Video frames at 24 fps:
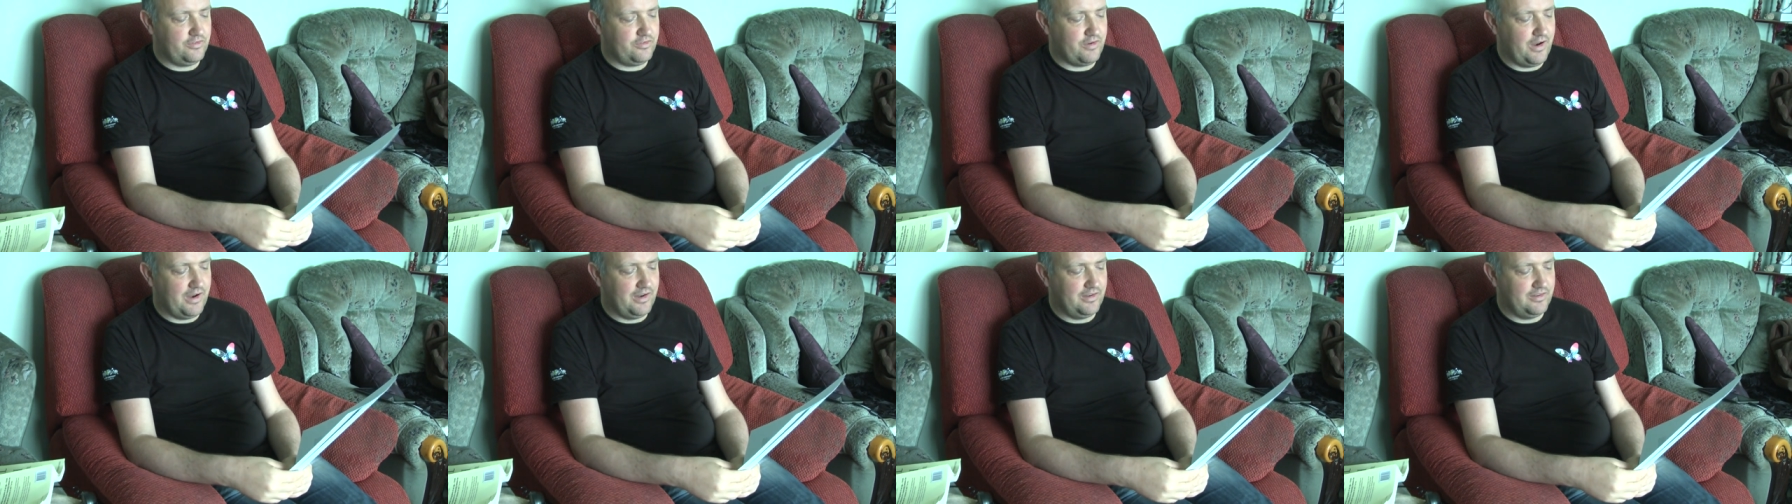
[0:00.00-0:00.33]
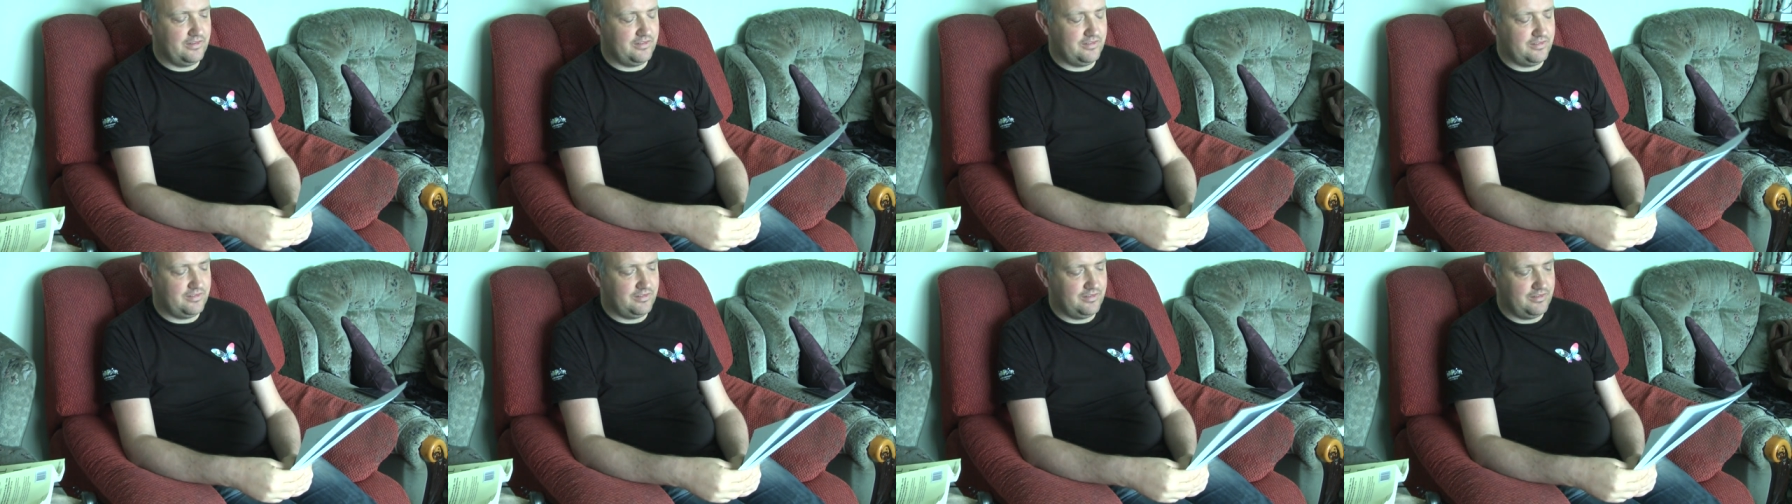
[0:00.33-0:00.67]
a
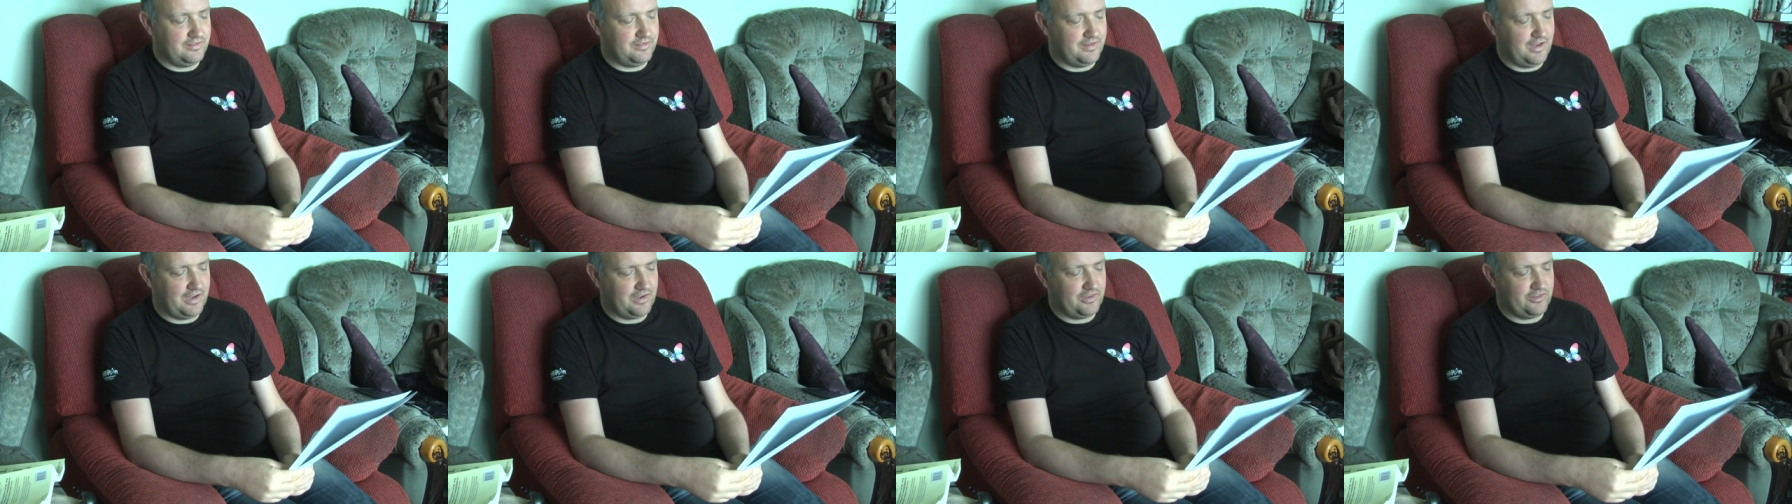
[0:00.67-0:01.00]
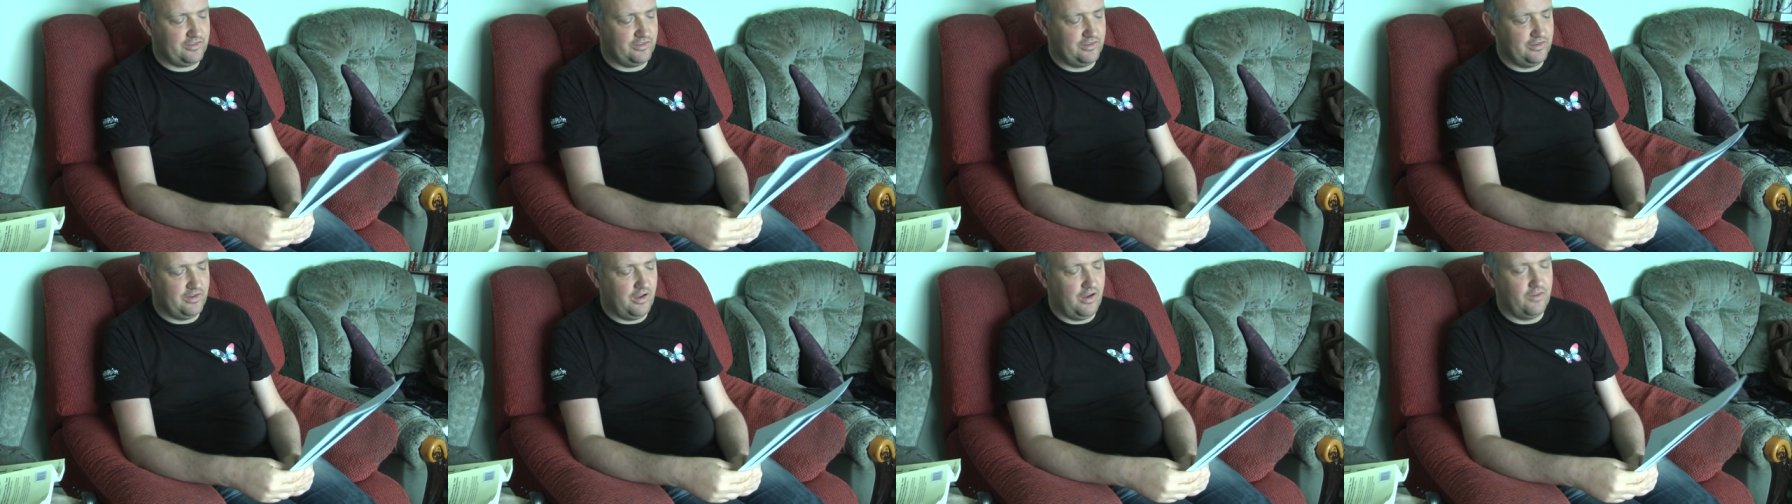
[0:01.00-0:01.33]

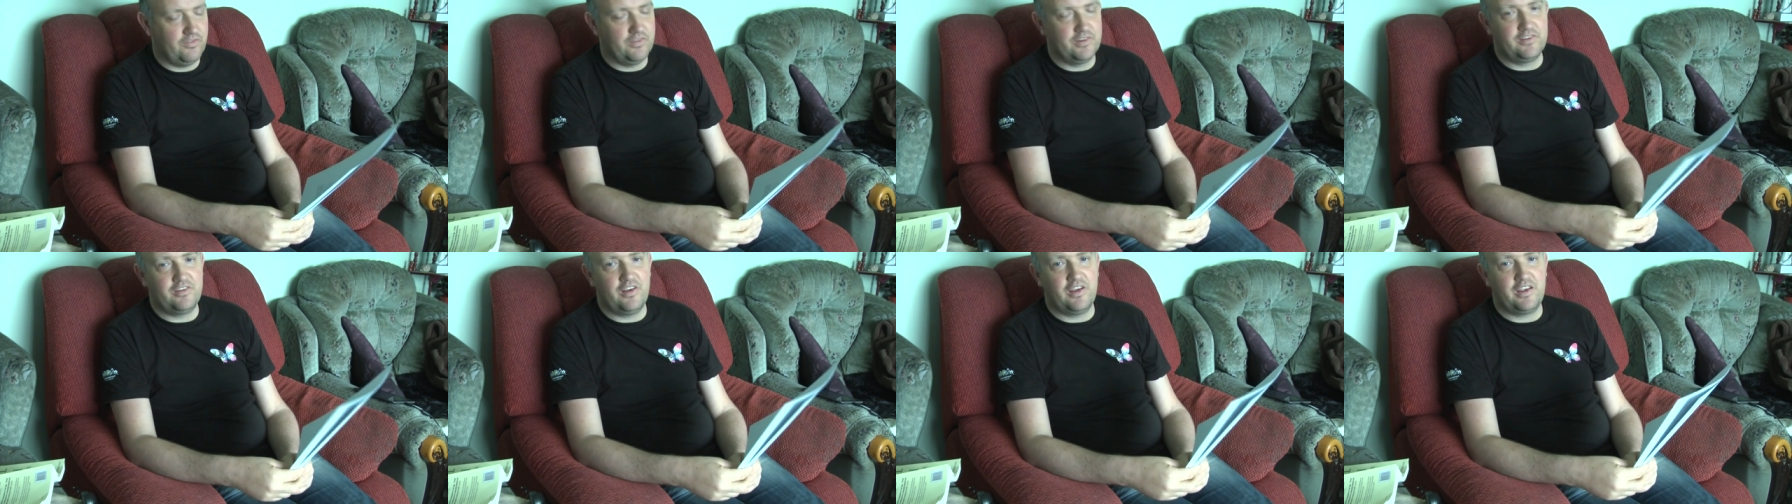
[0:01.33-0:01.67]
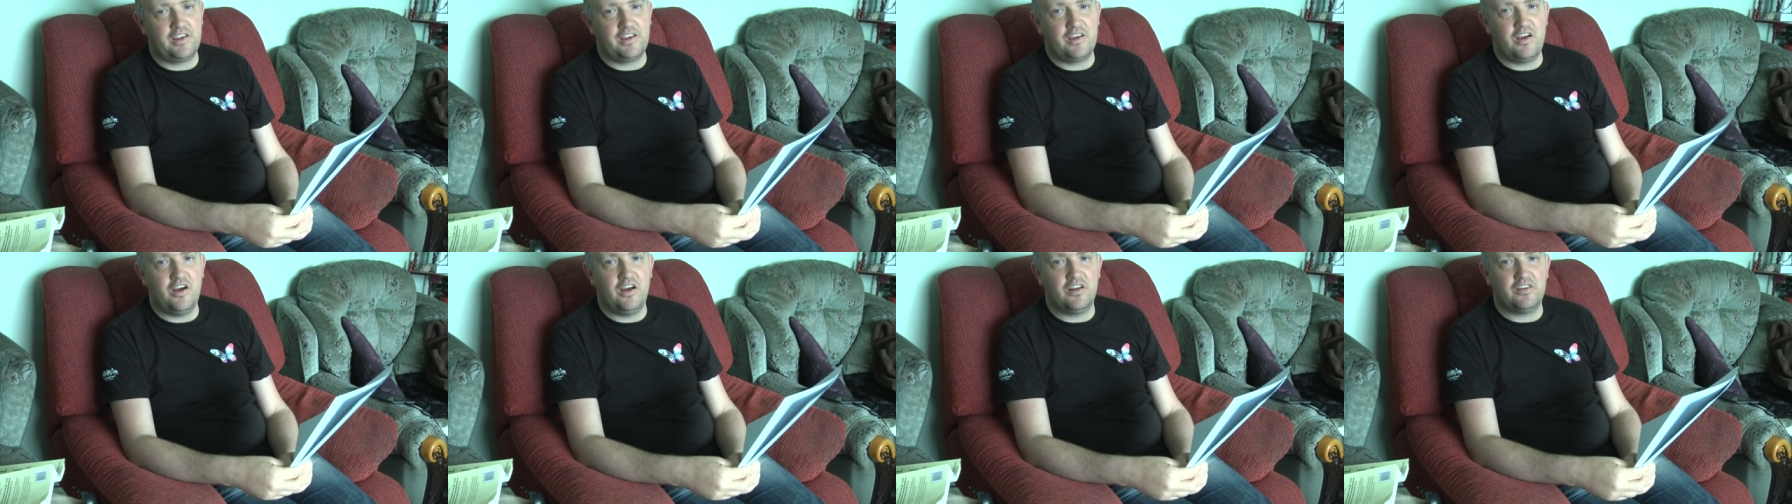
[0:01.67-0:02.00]
section of a
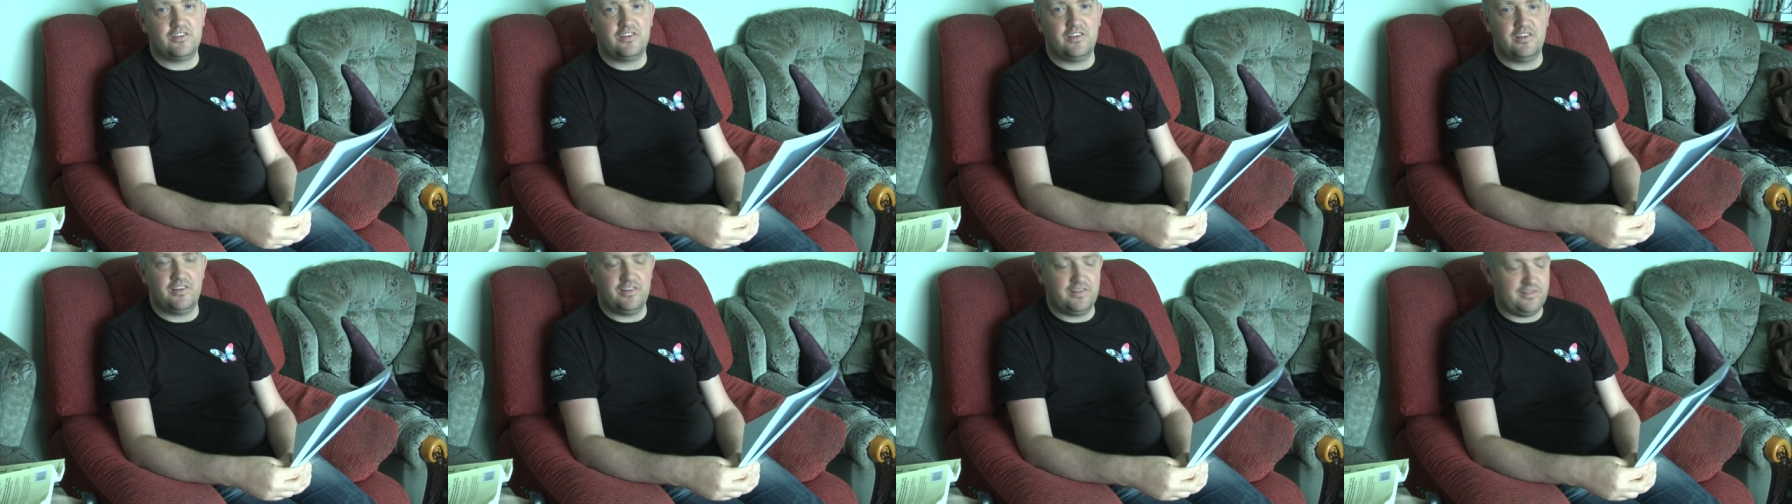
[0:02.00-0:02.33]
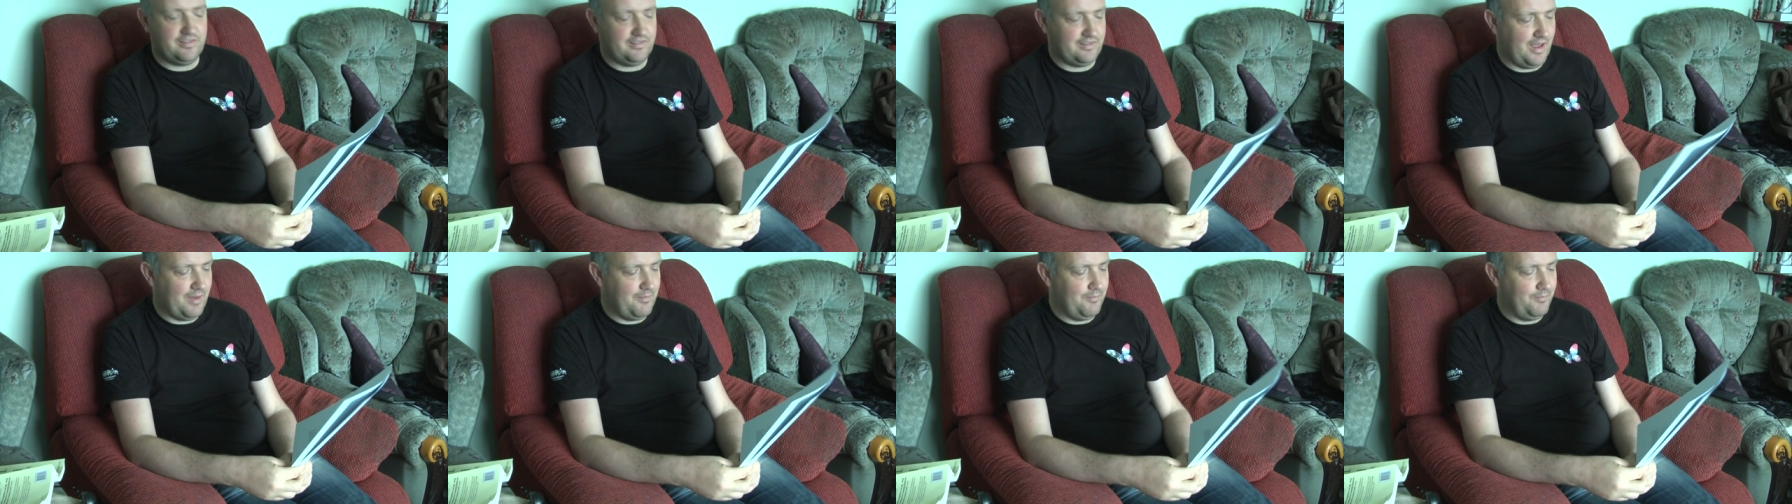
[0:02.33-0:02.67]
dicot
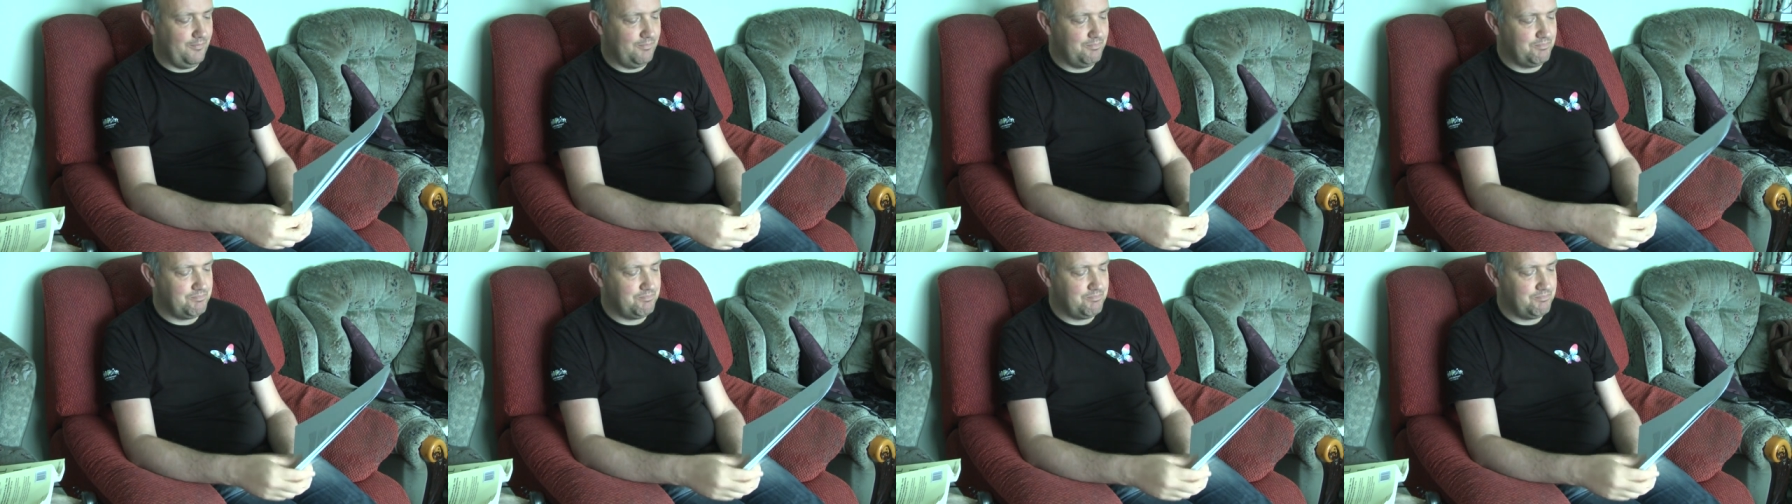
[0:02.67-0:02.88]
stem.